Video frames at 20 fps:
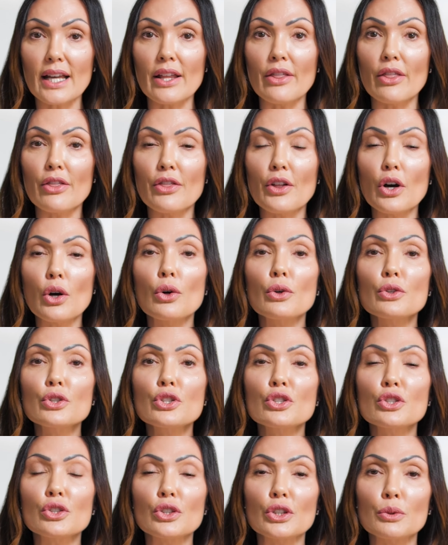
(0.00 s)
and those
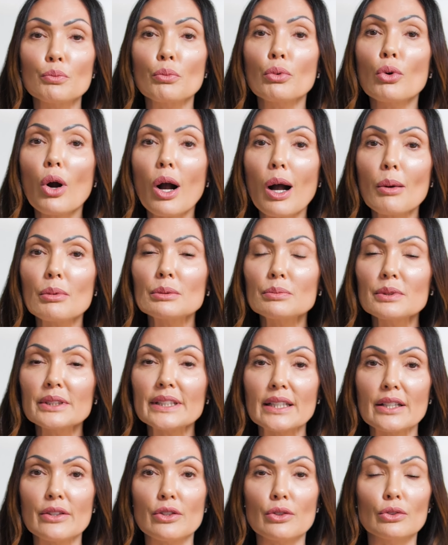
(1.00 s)
should
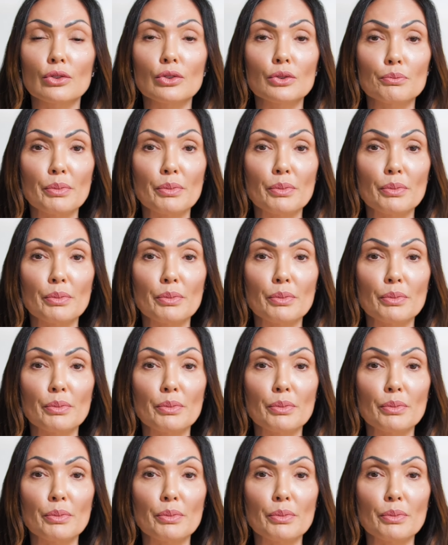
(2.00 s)
probably either